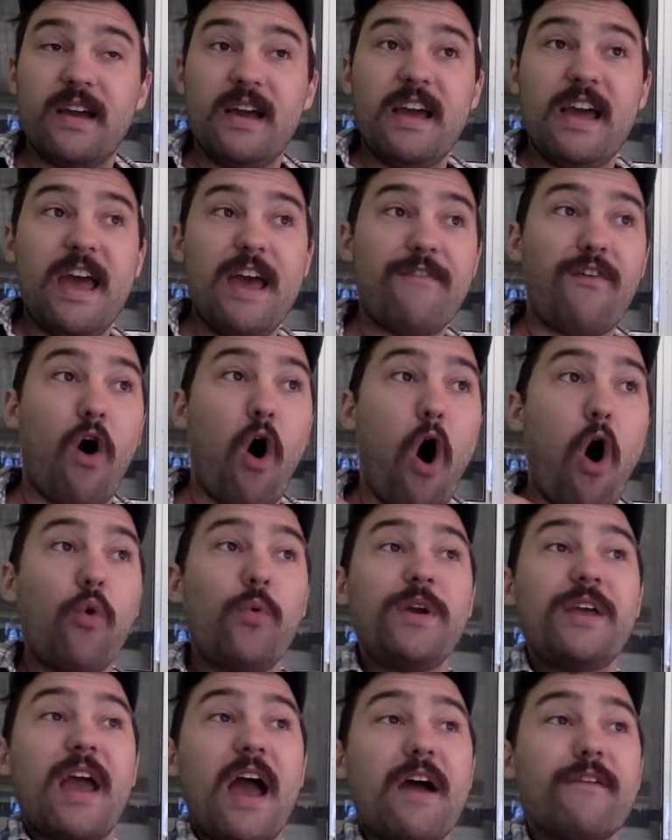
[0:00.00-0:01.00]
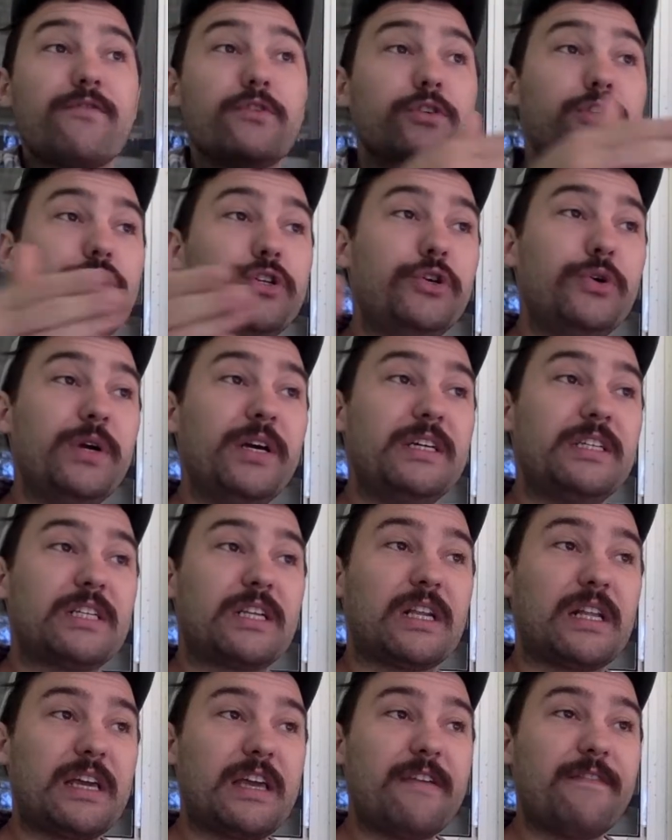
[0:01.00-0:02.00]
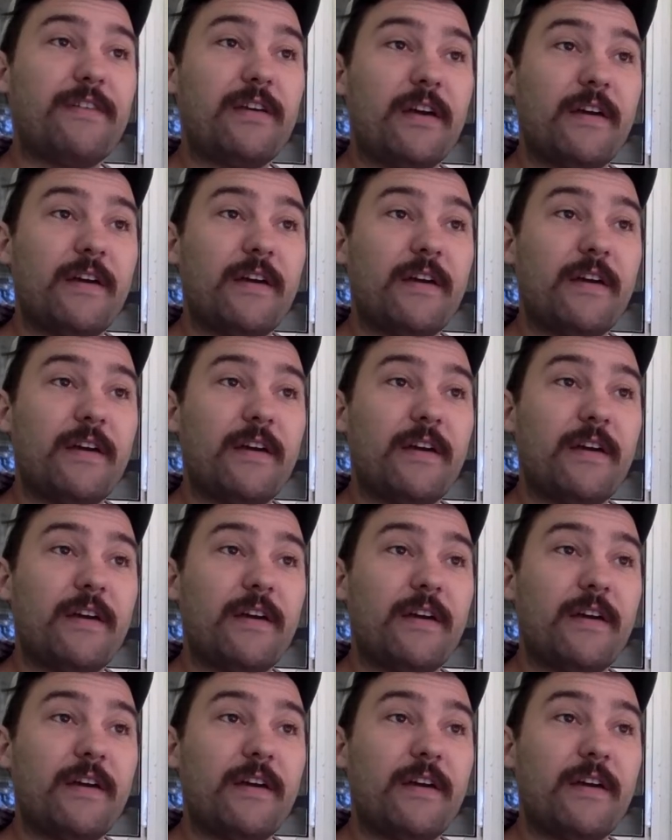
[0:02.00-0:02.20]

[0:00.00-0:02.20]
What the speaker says: If all we ever do is leave